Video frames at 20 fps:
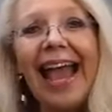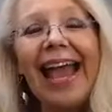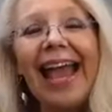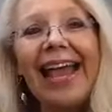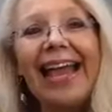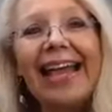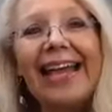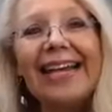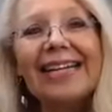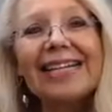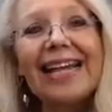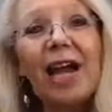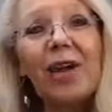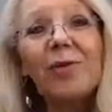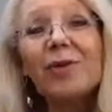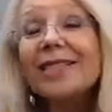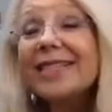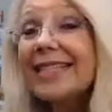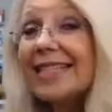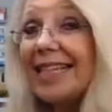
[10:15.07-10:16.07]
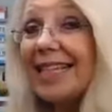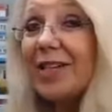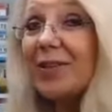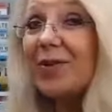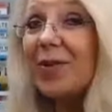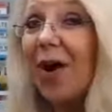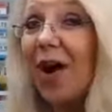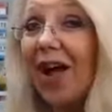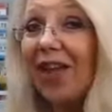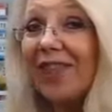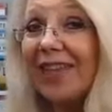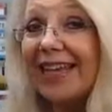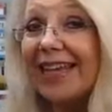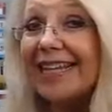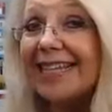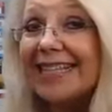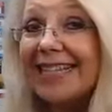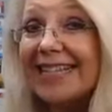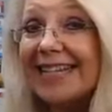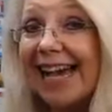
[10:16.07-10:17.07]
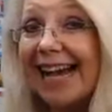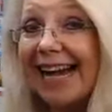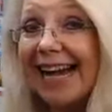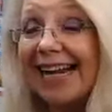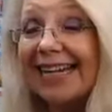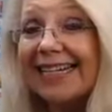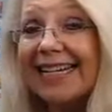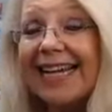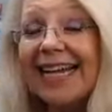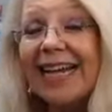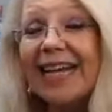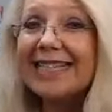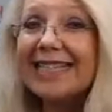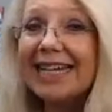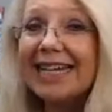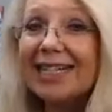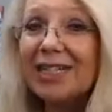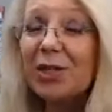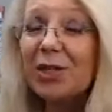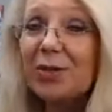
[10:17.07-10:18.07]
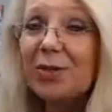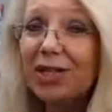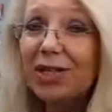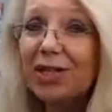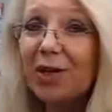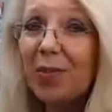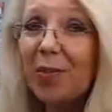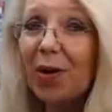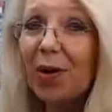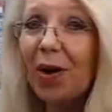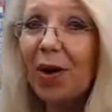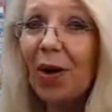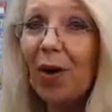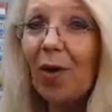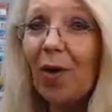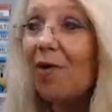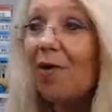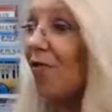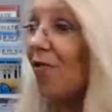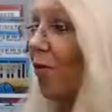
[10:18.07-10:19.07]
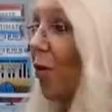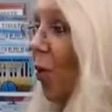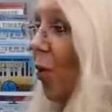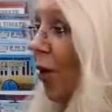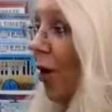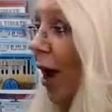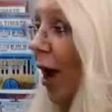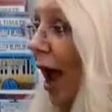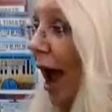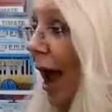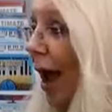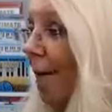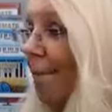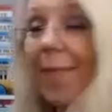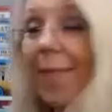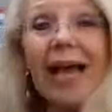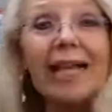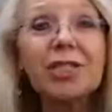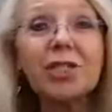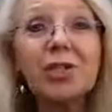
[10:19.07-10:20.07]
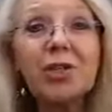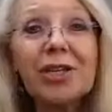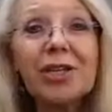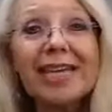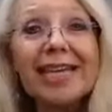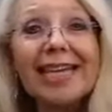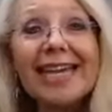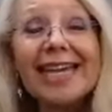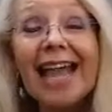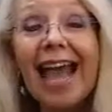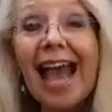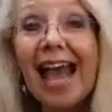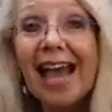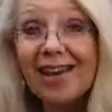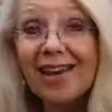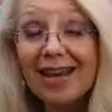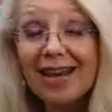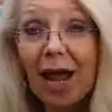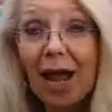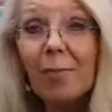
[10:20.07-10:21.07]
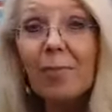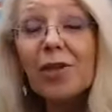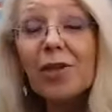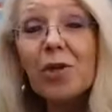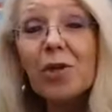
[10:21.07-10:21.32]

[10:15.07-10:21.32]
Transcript: and I will see you on the inside. Stay tuned tomorrow for Master Key number